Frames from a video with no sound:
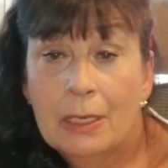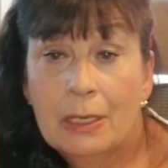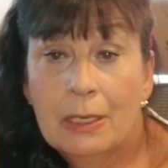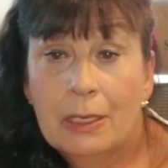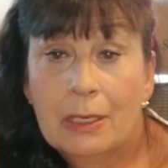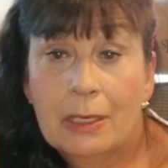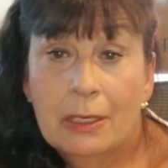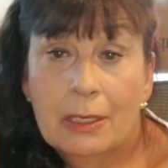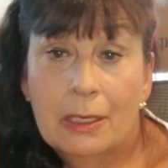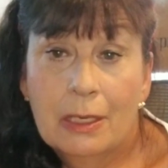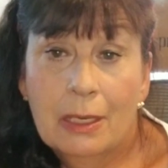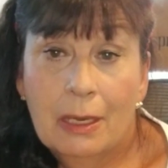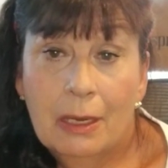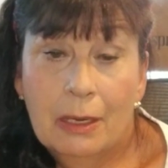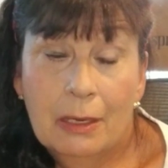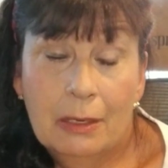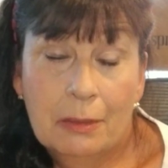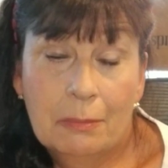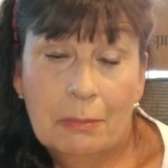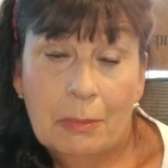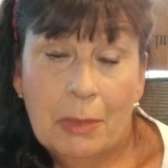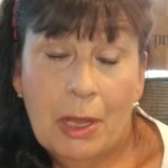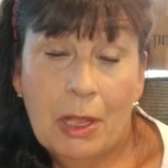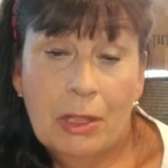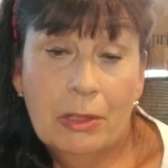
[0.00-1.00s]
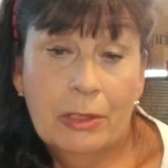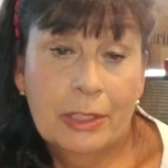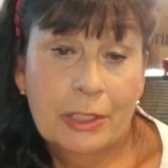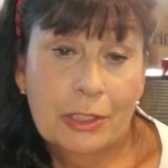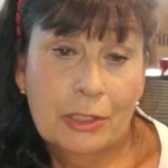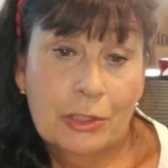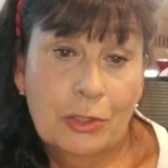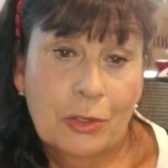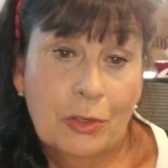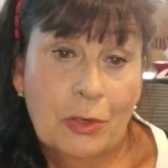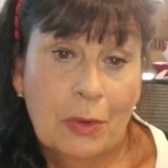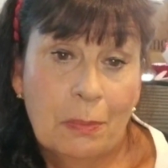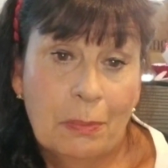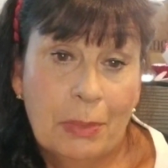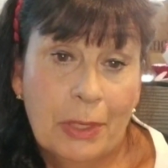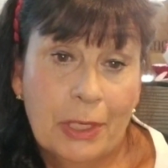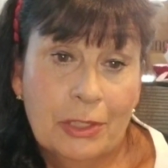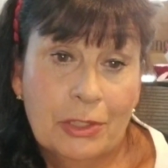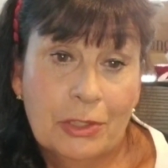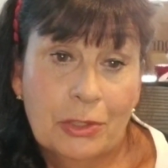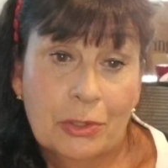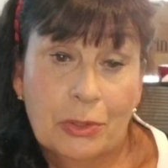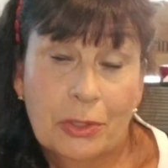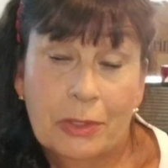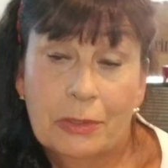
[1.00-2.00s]
And I'll insert a
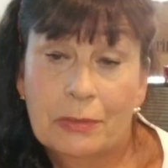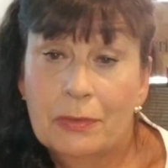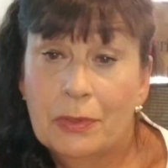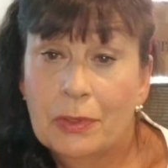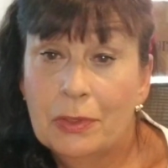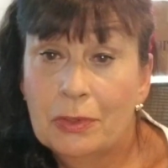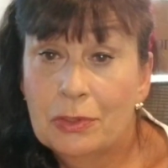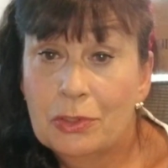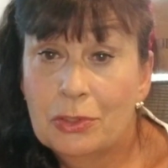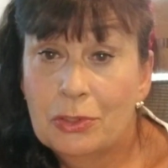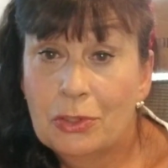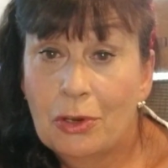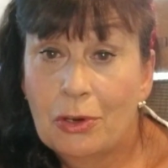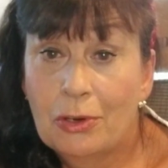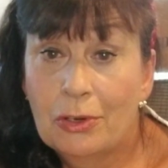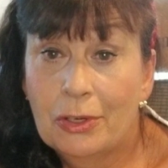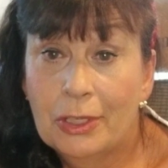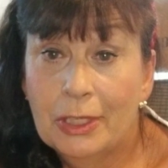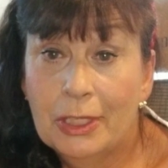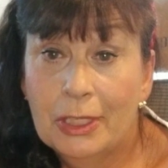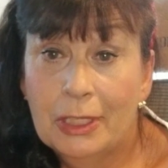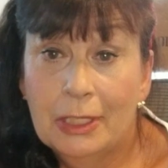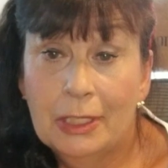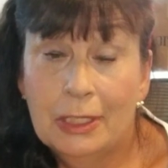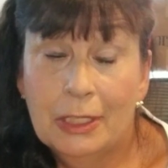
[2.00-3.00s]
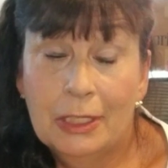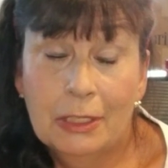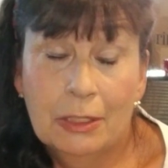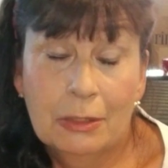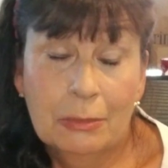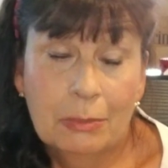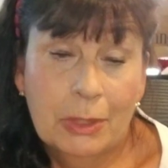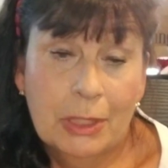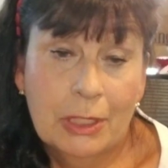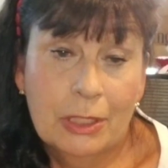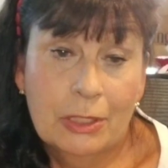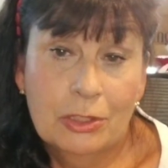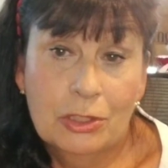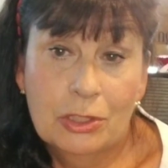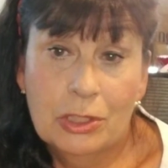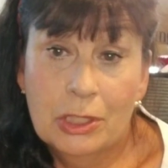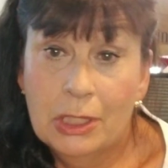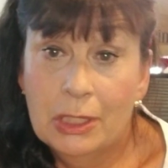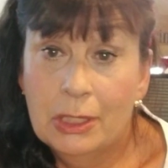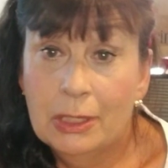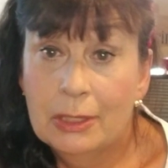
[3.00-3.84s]
picture of Zara in here, because she